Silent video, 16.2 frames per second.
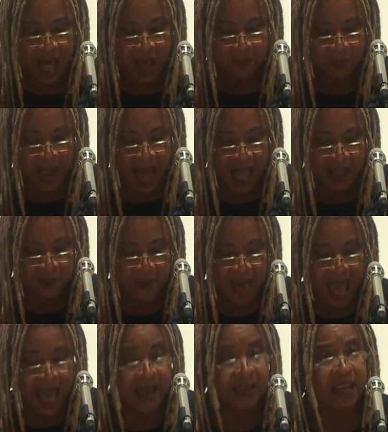a black
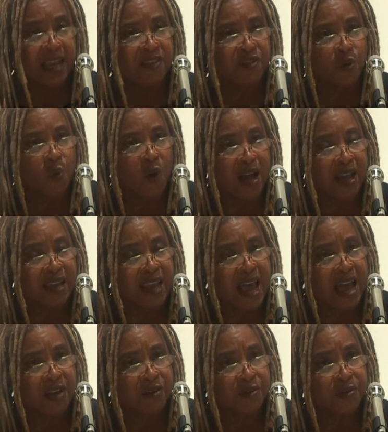man in the White
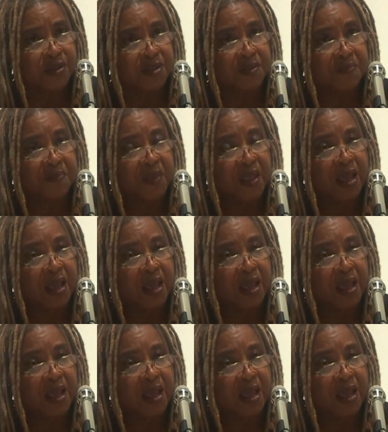House.